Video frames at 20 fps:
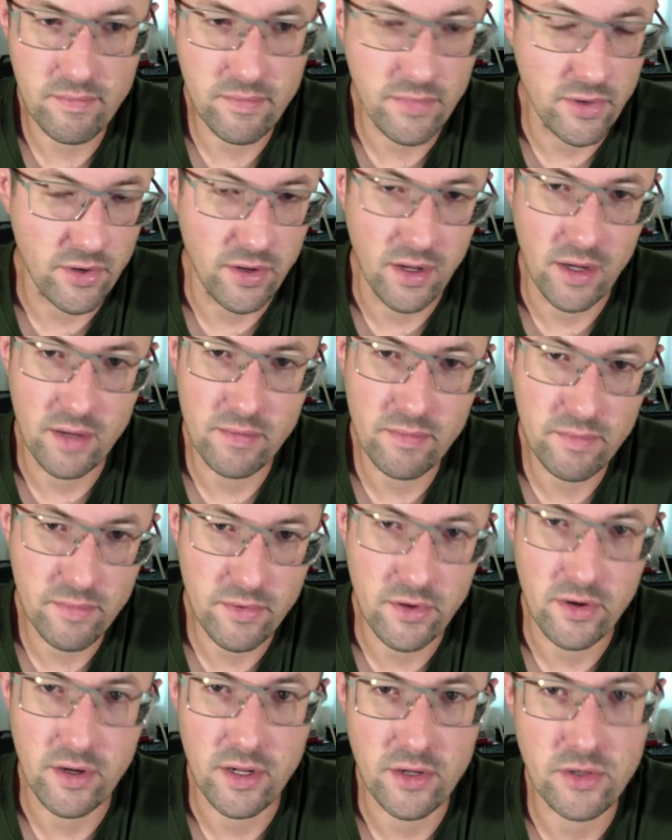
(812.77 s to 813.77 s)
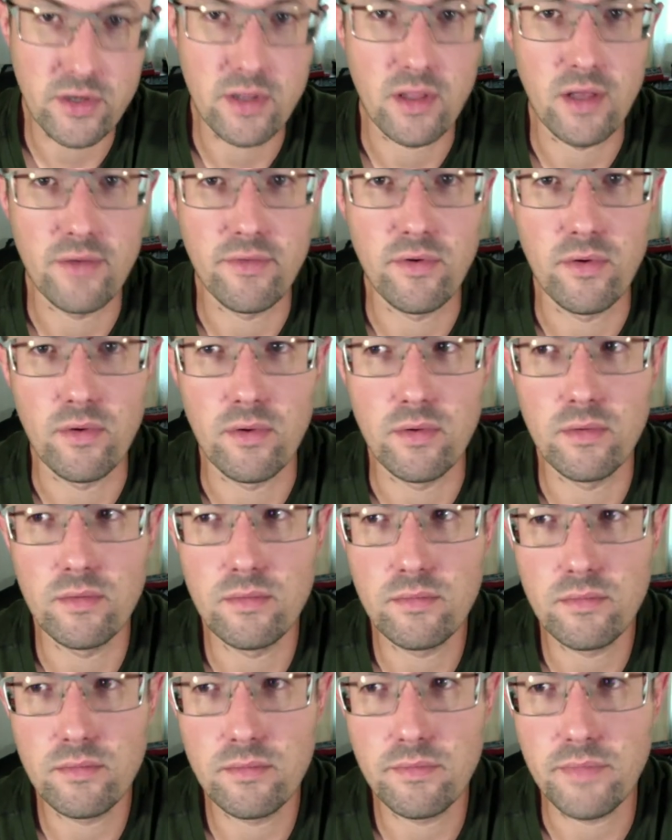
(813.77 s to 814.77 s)
They're not. They're an entry-level
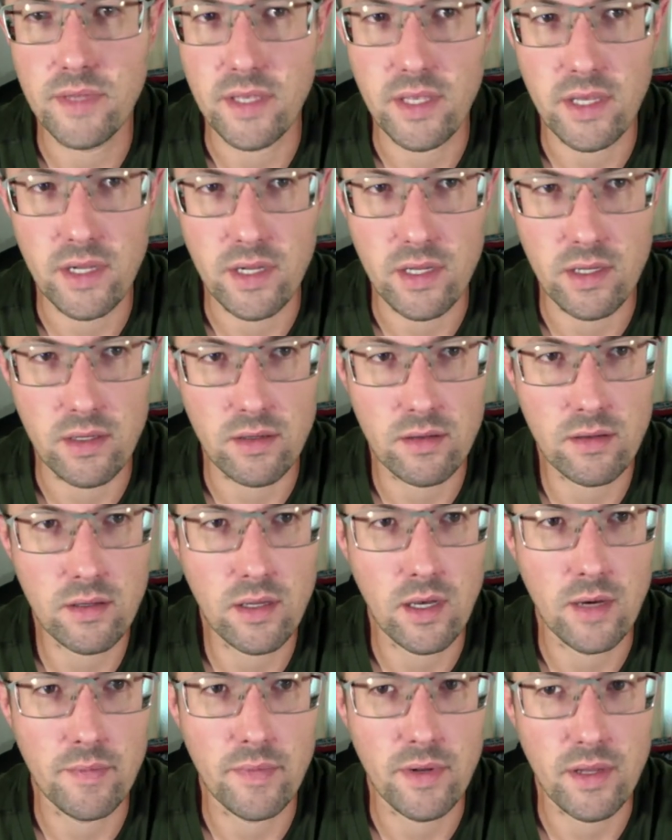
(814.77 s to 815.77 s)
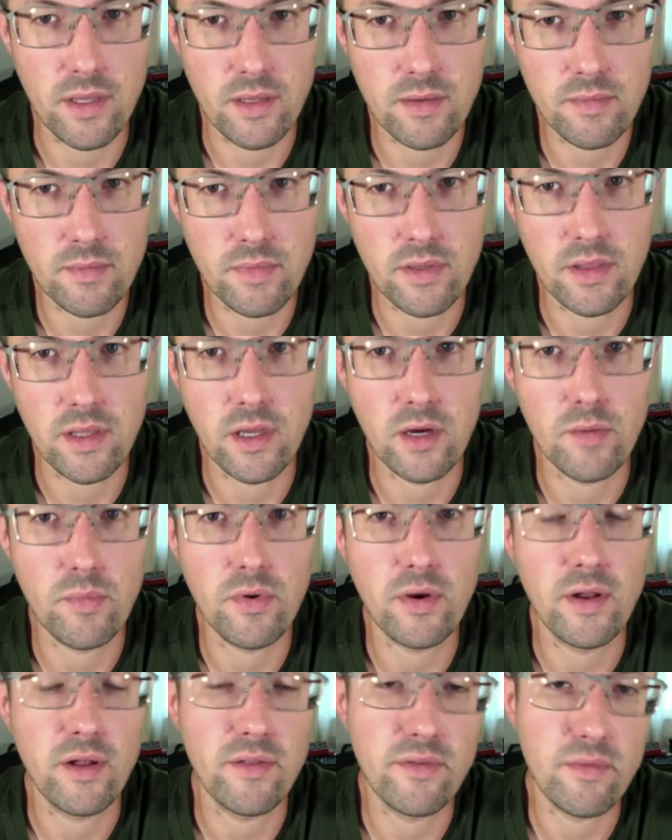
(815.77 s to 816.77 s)
beginning company, but they are
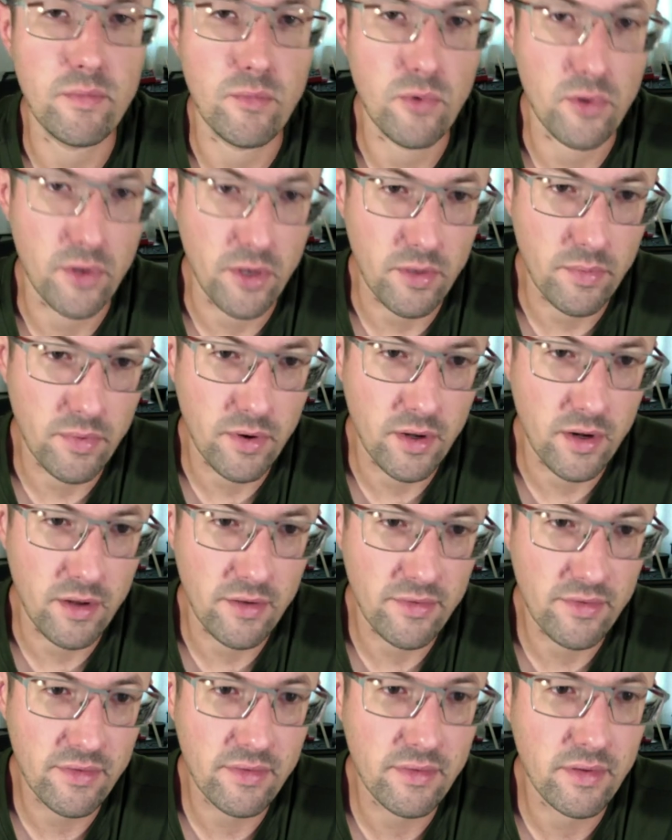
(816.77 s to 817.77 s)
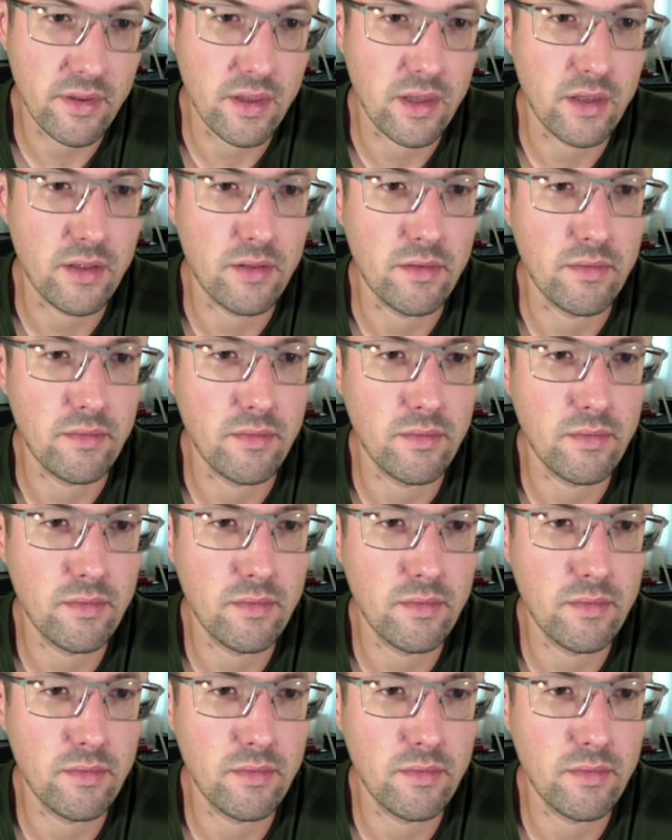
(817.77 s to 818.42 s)
putting out some really good products, and